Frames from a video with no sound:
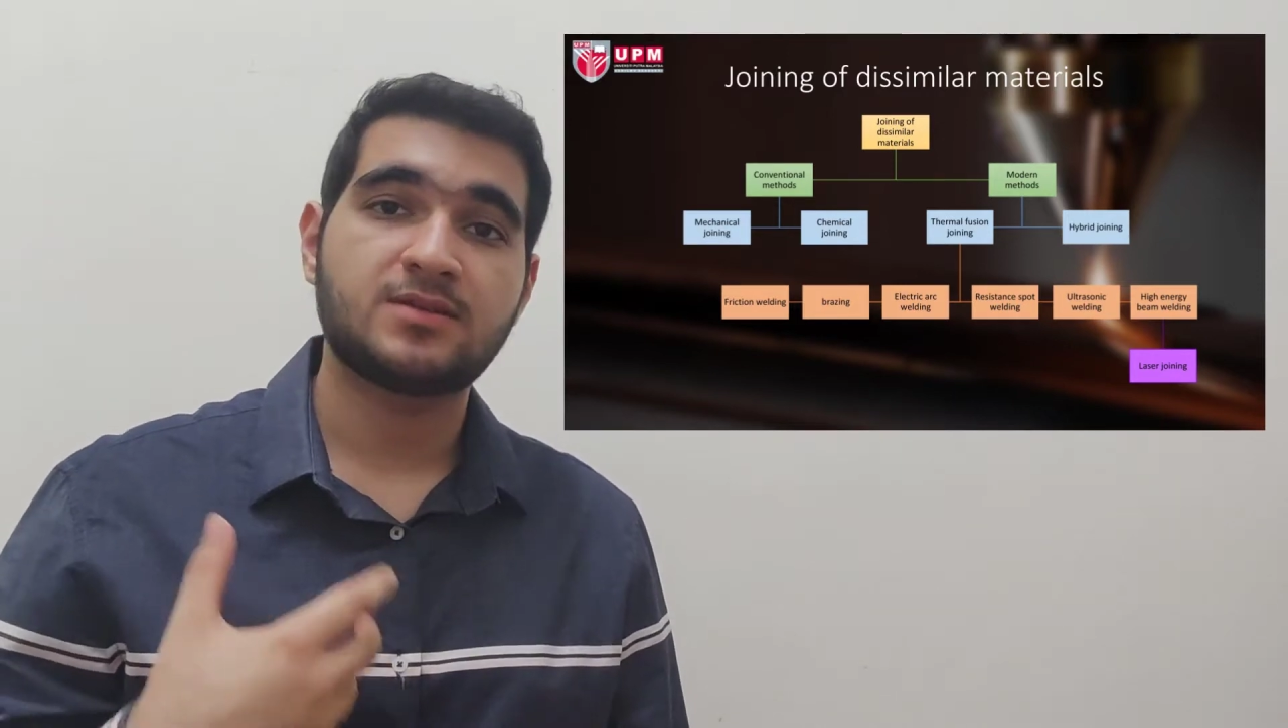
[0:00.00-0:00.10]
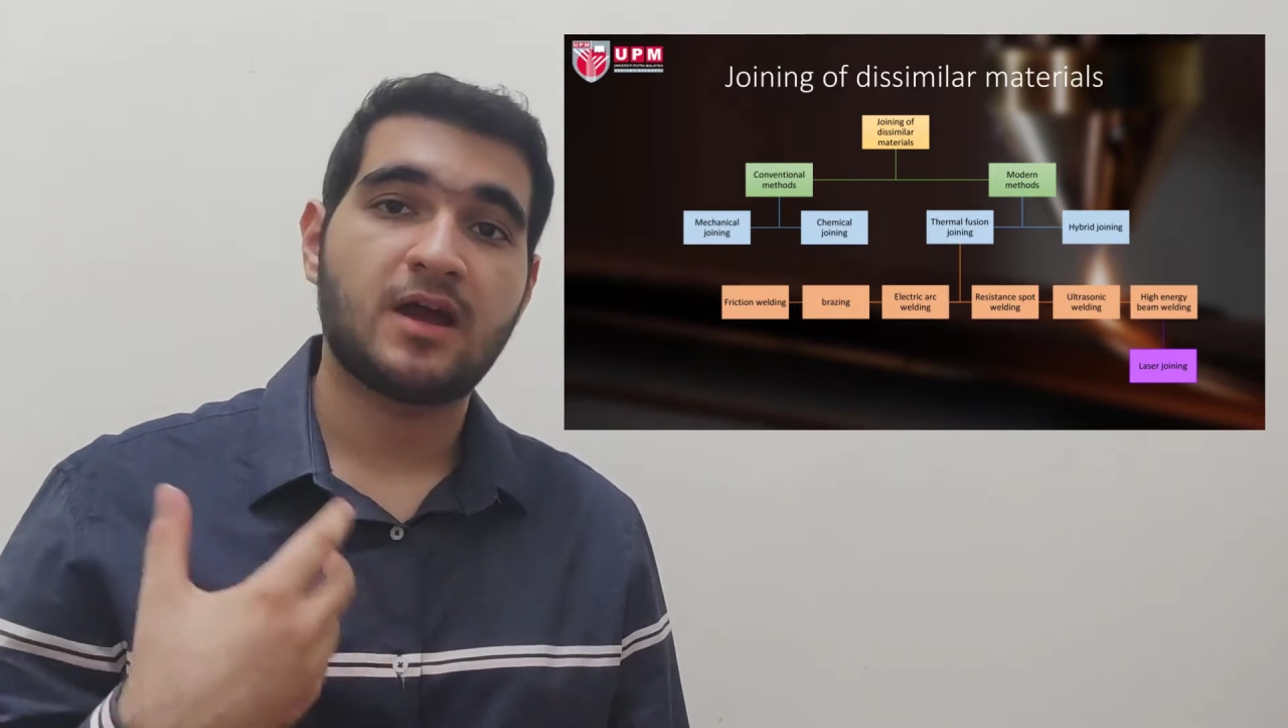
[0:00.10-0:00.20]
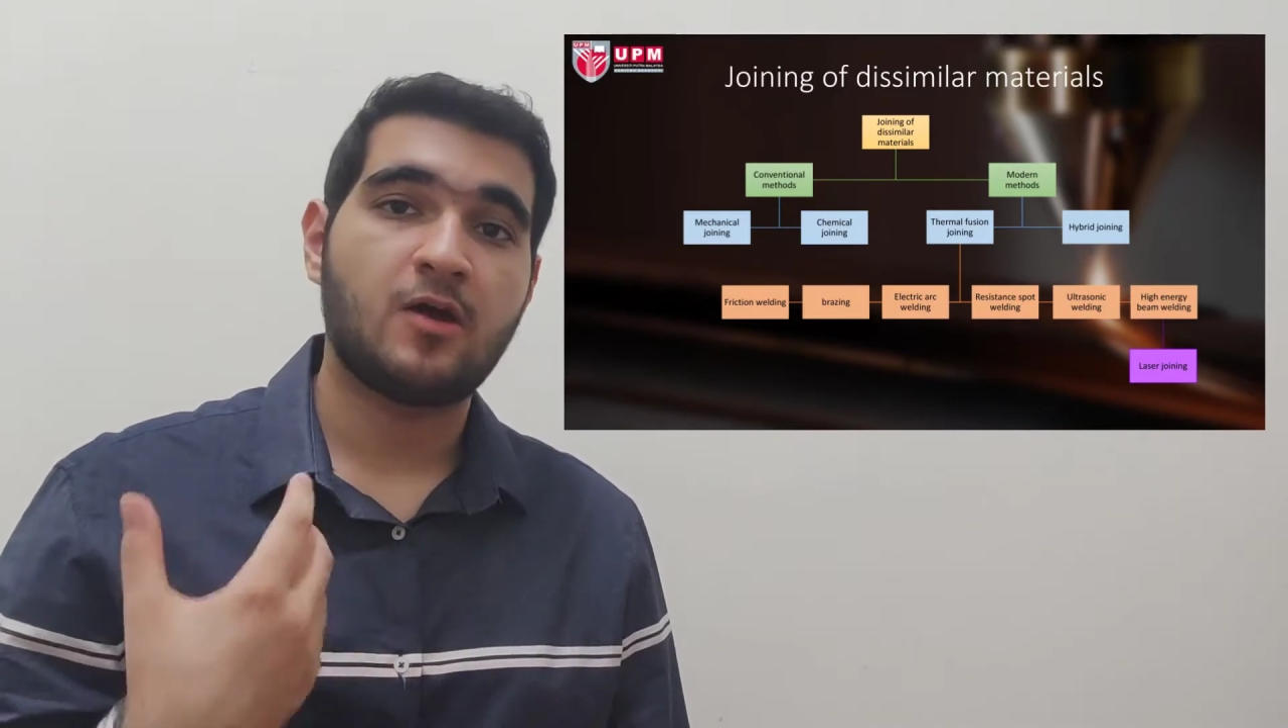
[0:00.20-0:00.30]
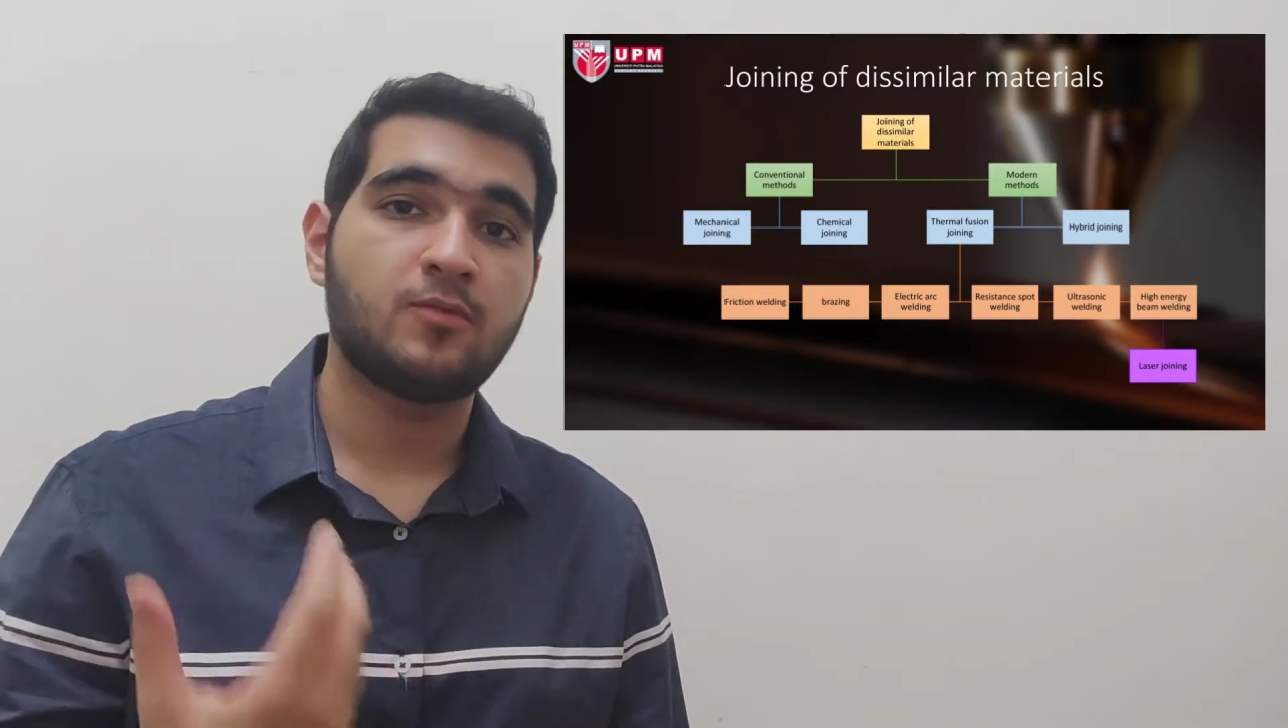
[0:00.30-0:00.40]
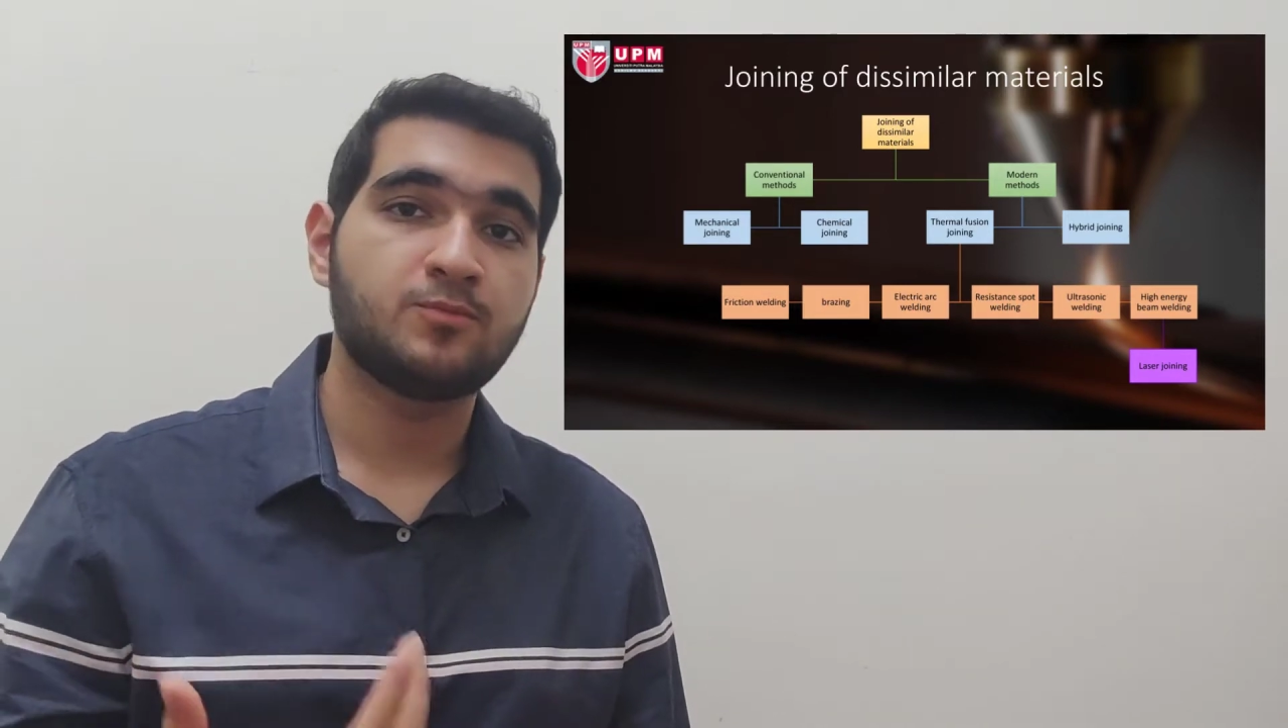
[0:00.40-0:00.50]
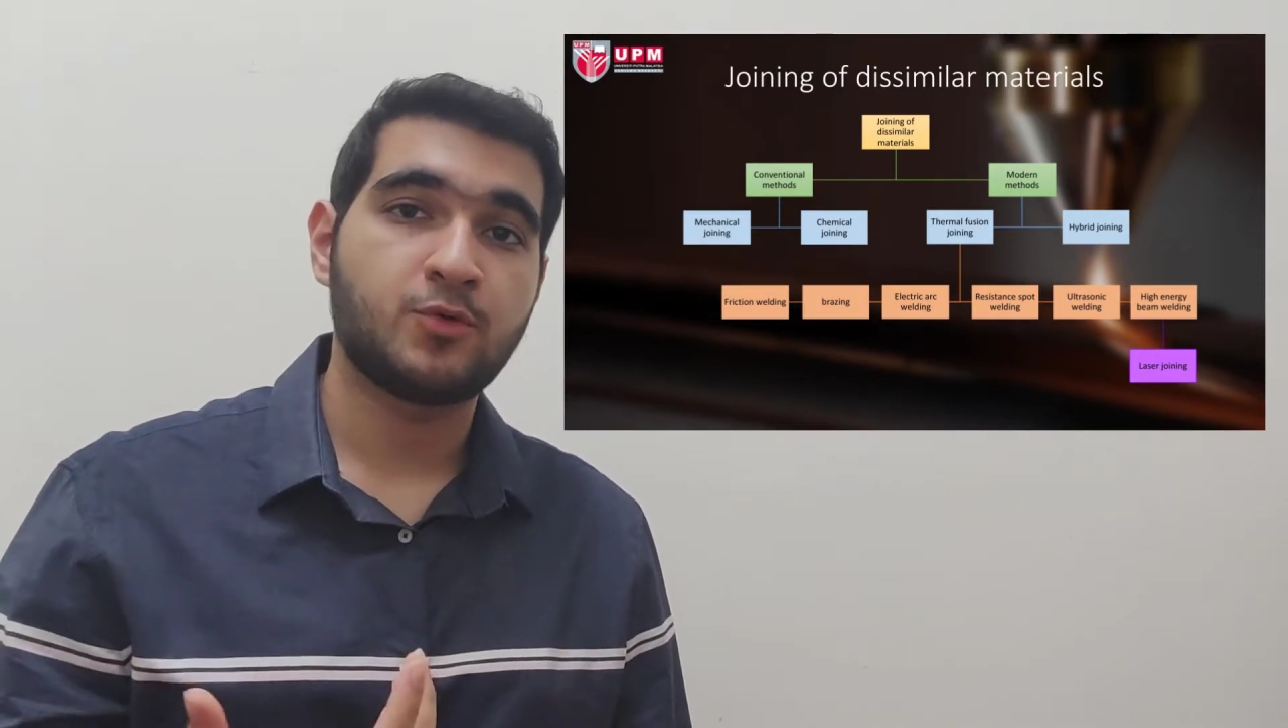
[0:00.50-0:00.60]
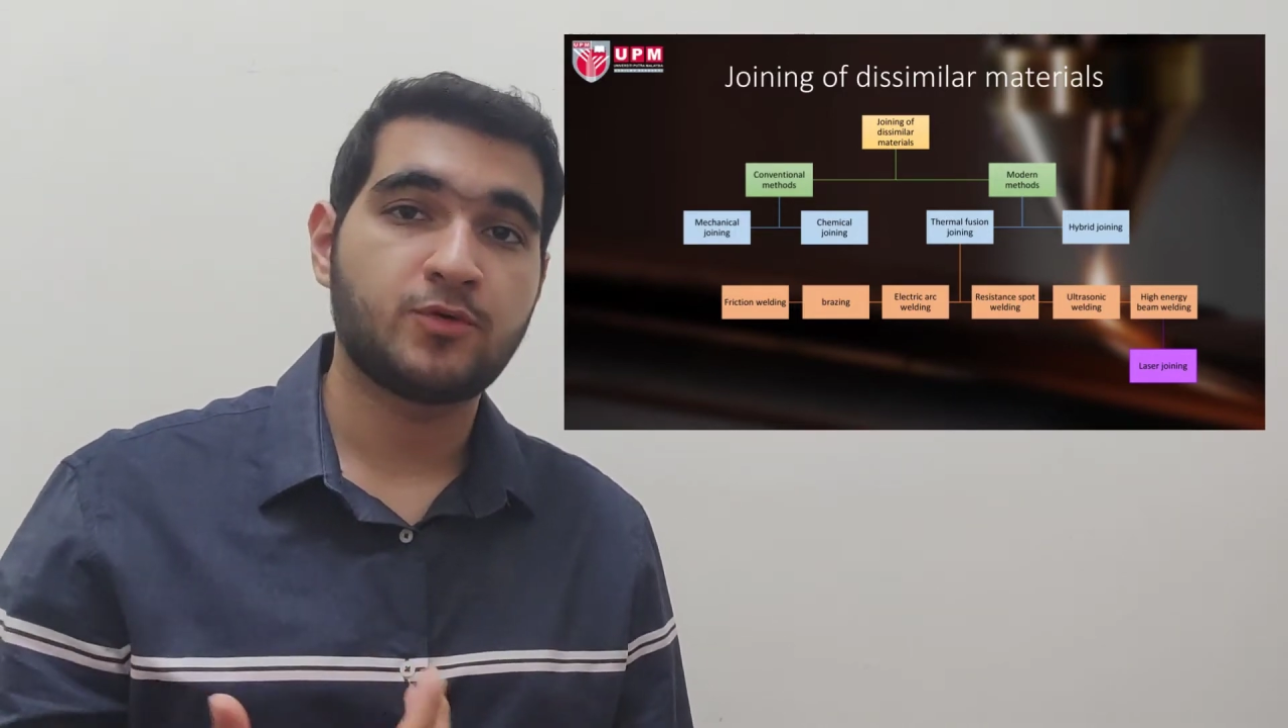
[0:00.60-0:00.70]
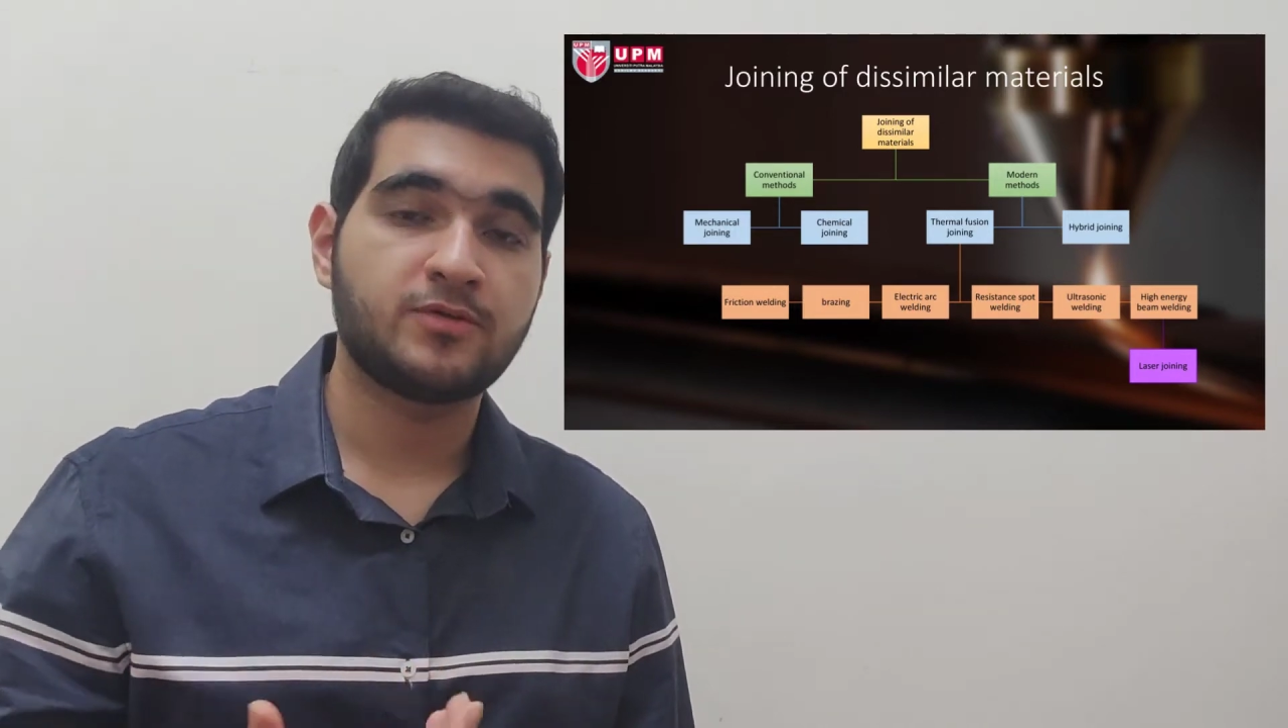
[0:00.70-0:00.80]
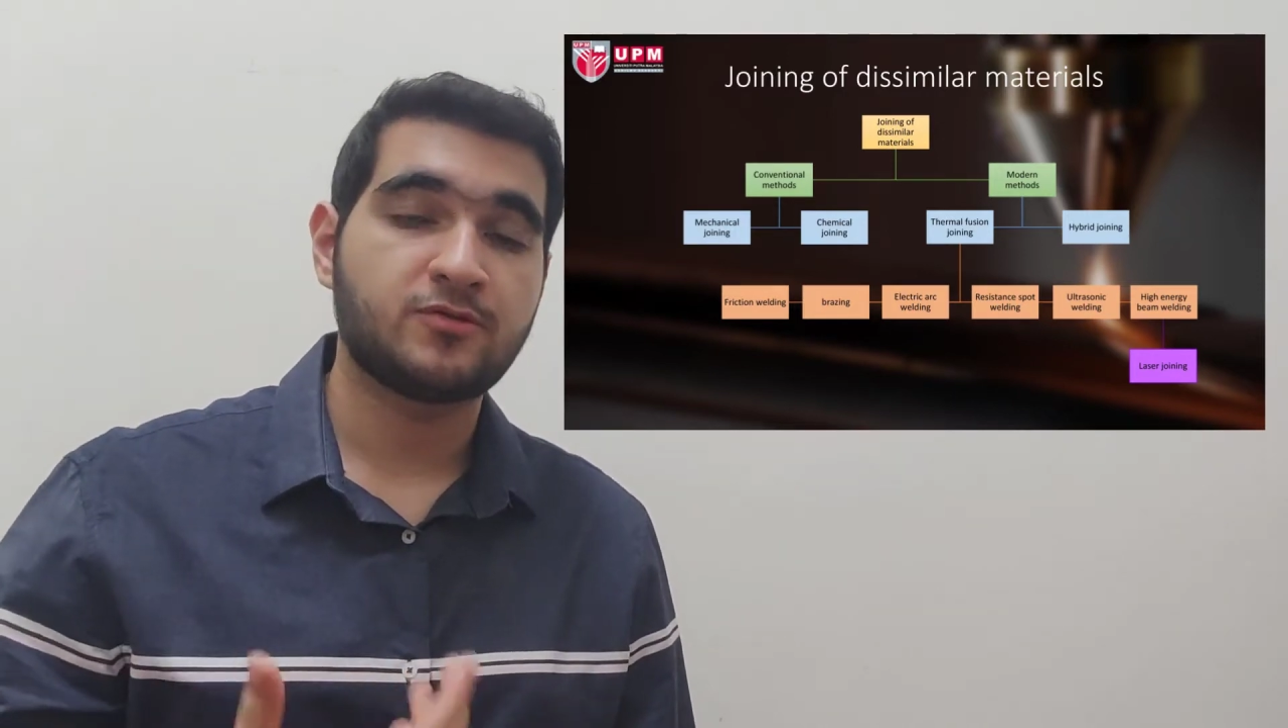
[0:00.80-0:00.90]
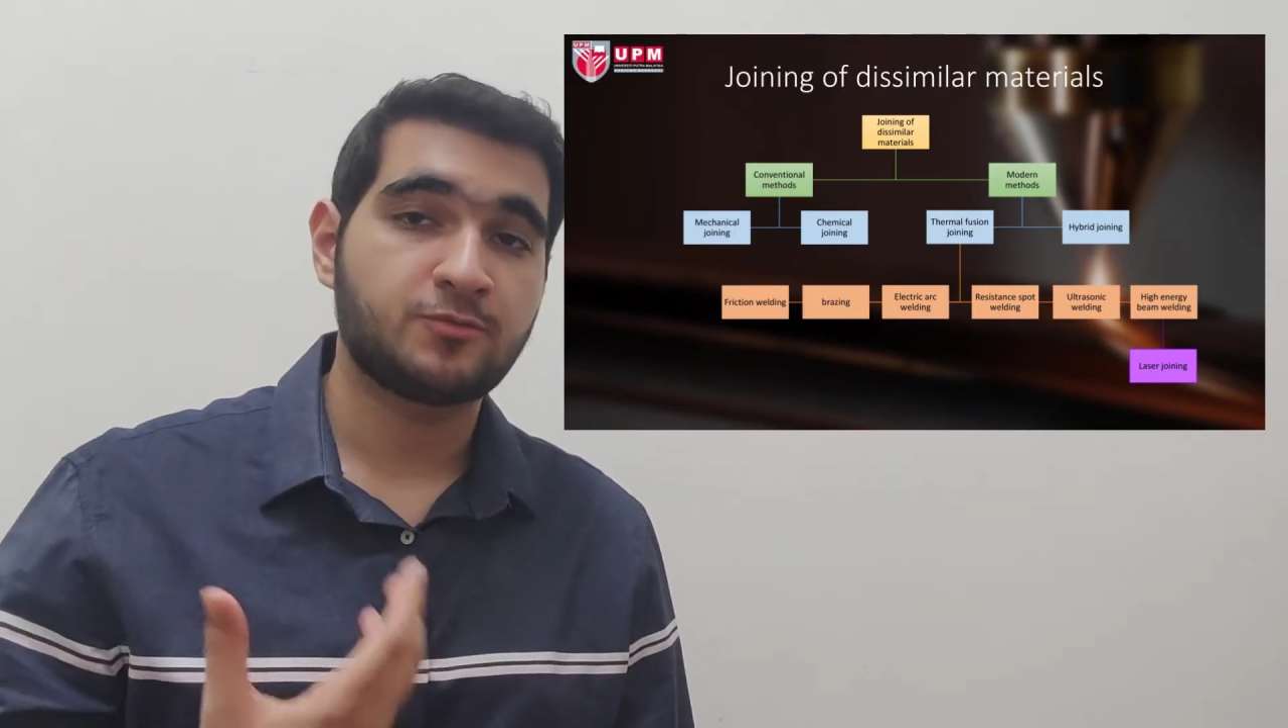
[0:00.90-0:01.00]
how important their